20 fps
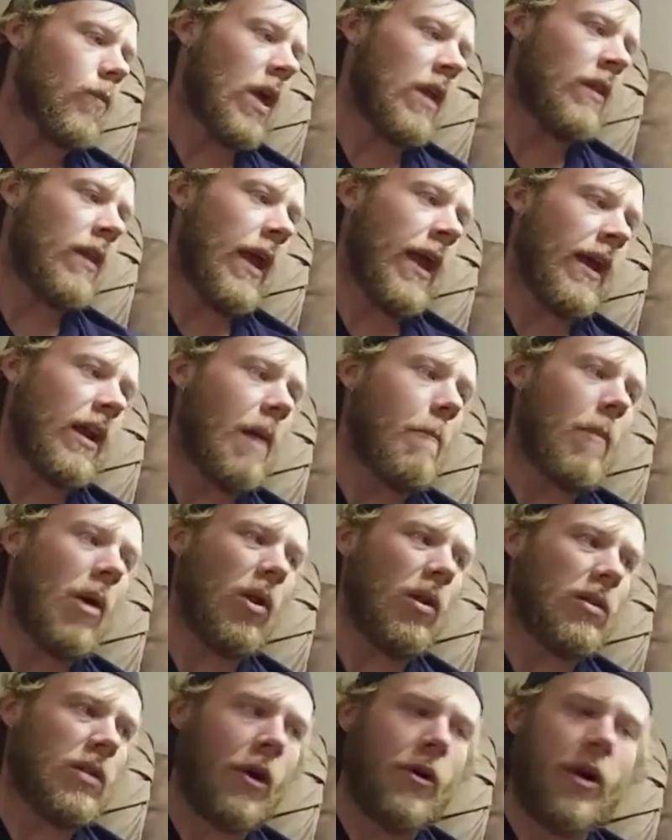And a
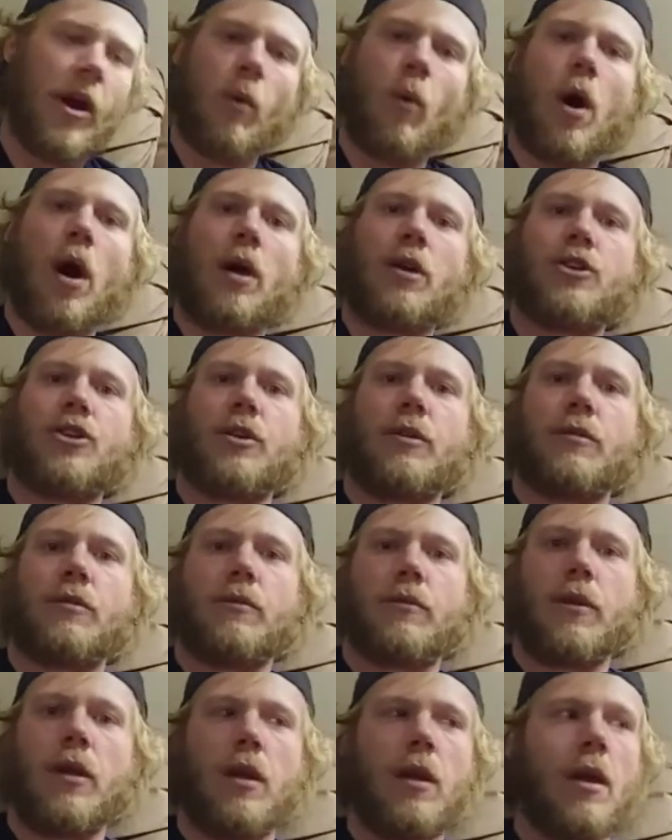military watch.
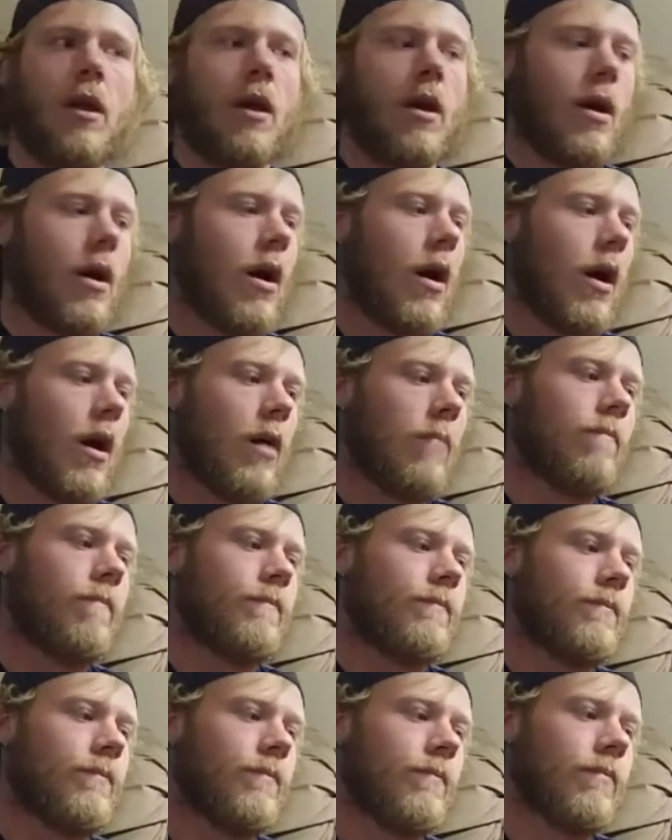
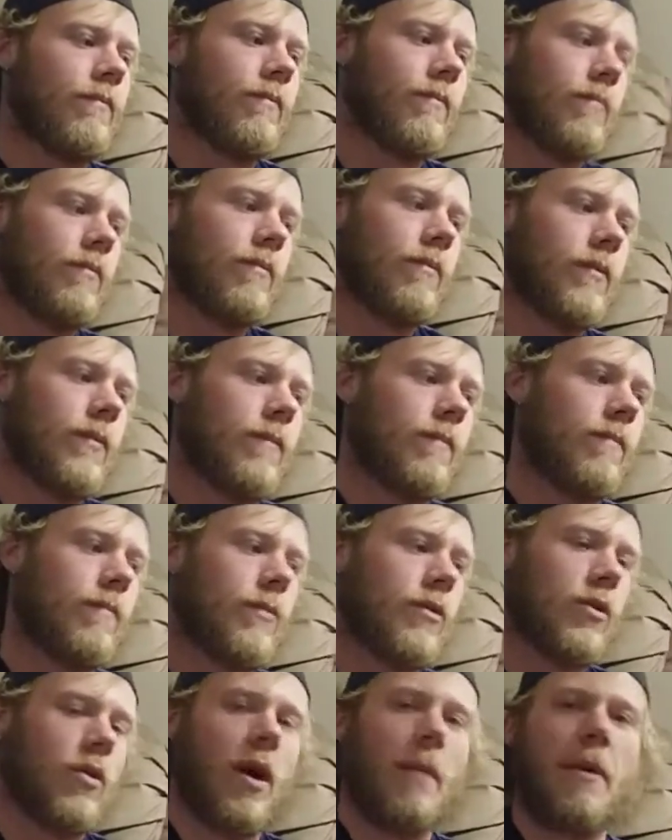
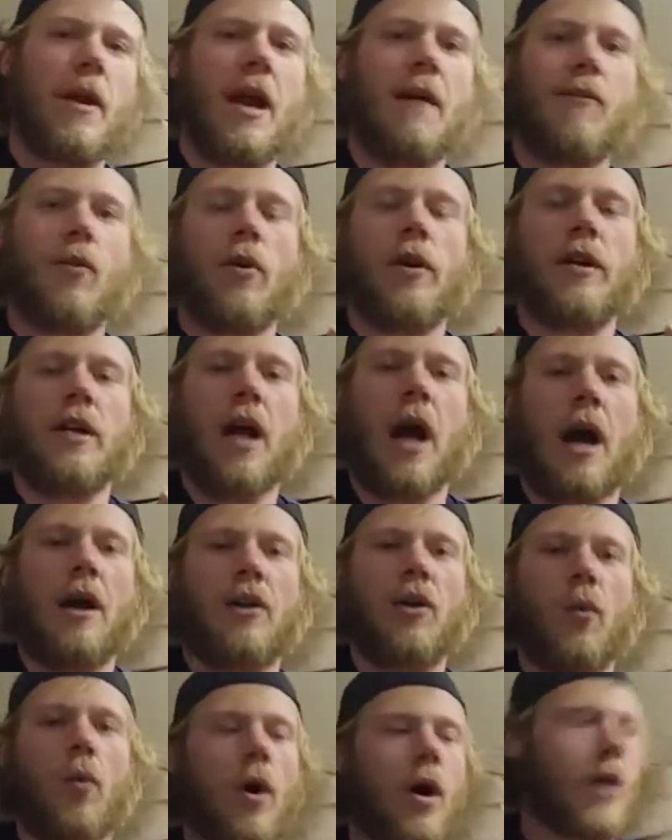So I mean, I've already
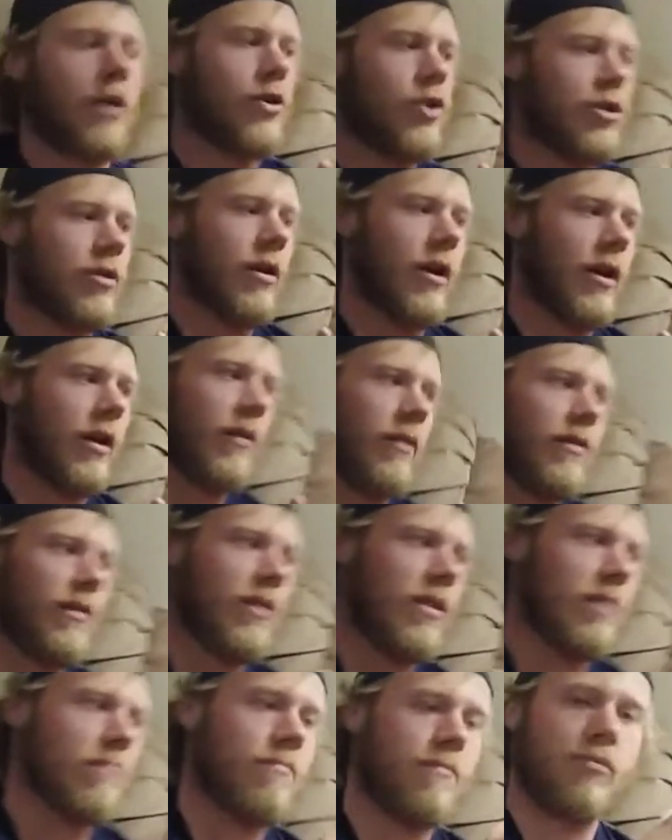gotten a watch in
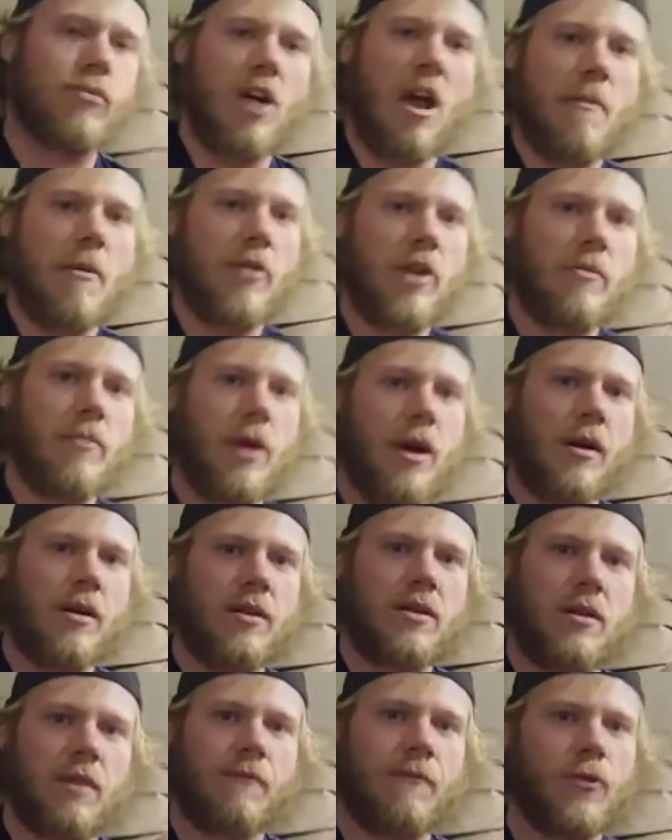the primary
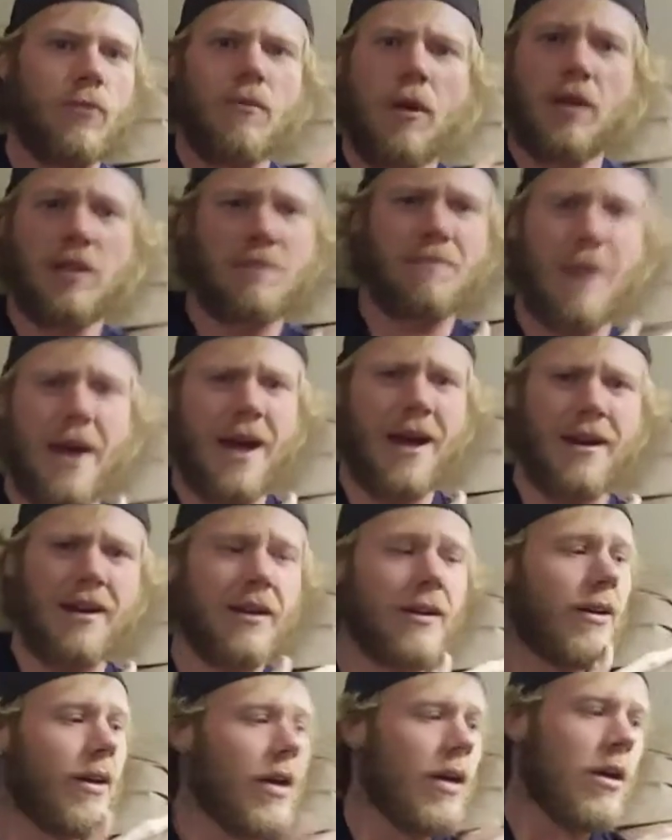box a few months
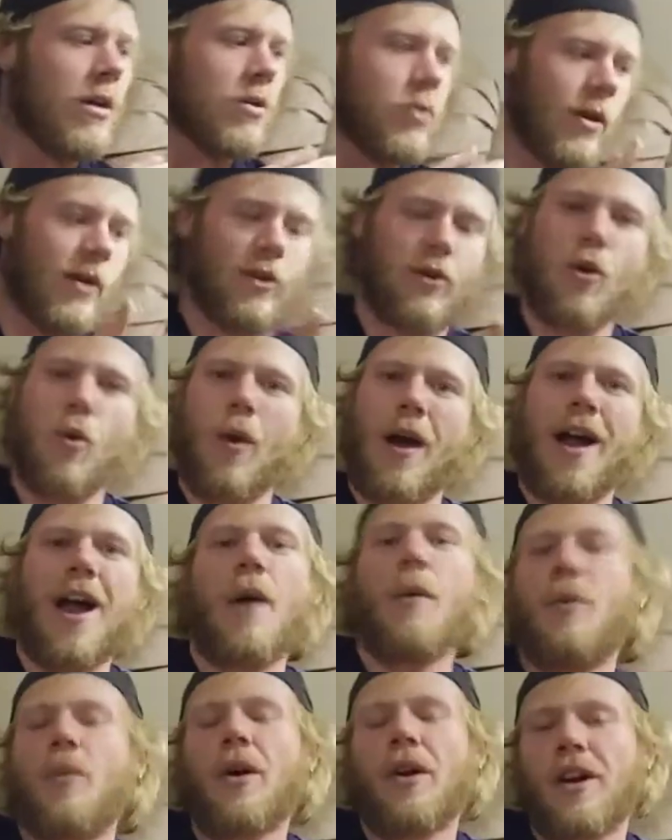back, so I don't know
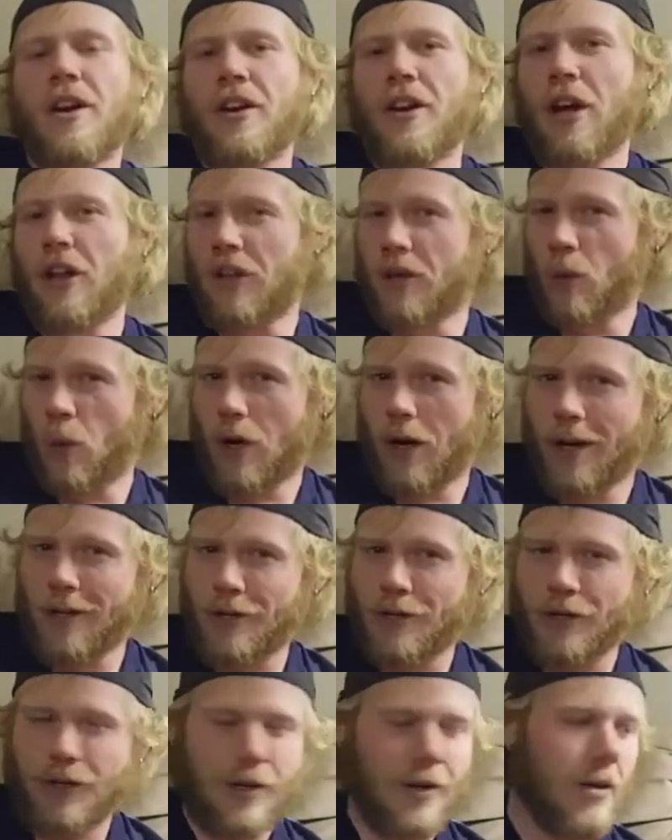why I would want another
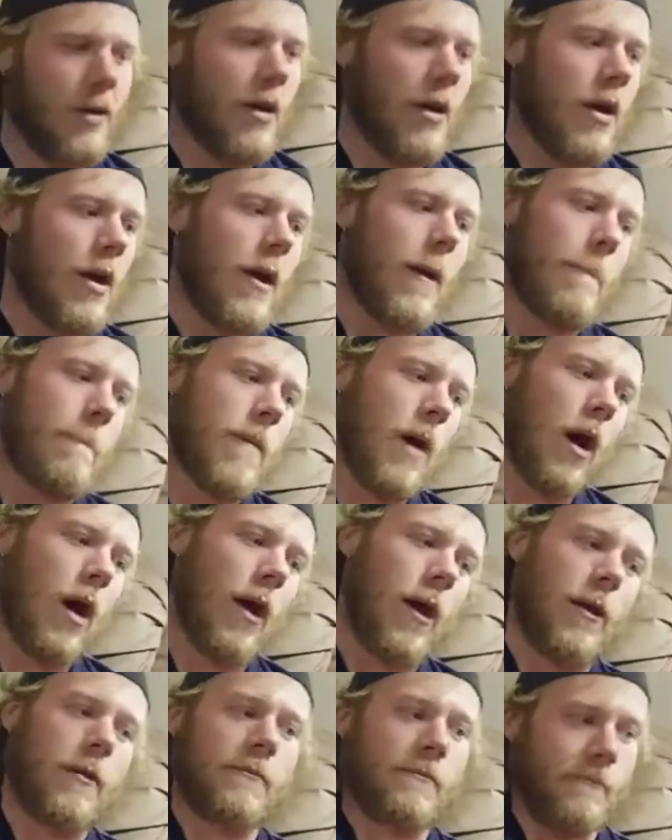watch,
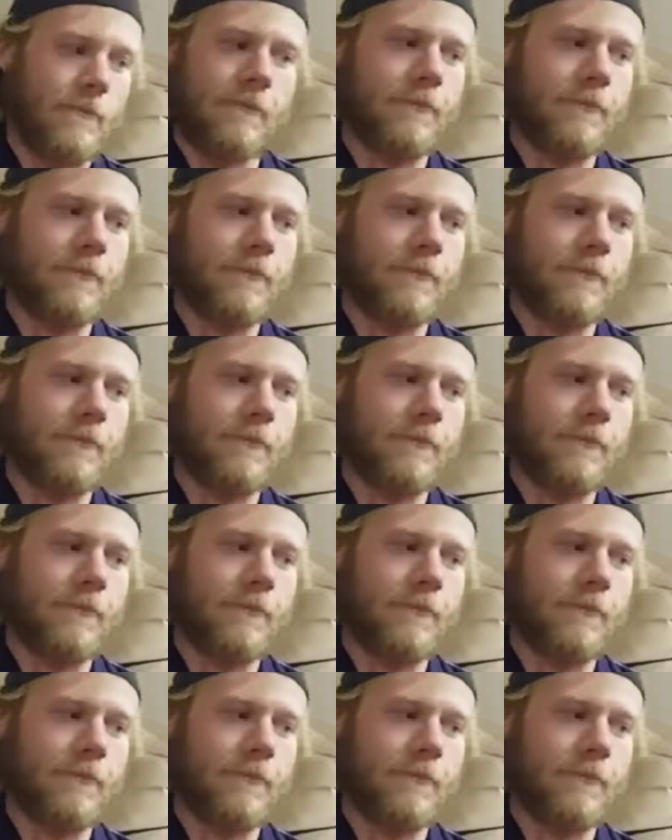but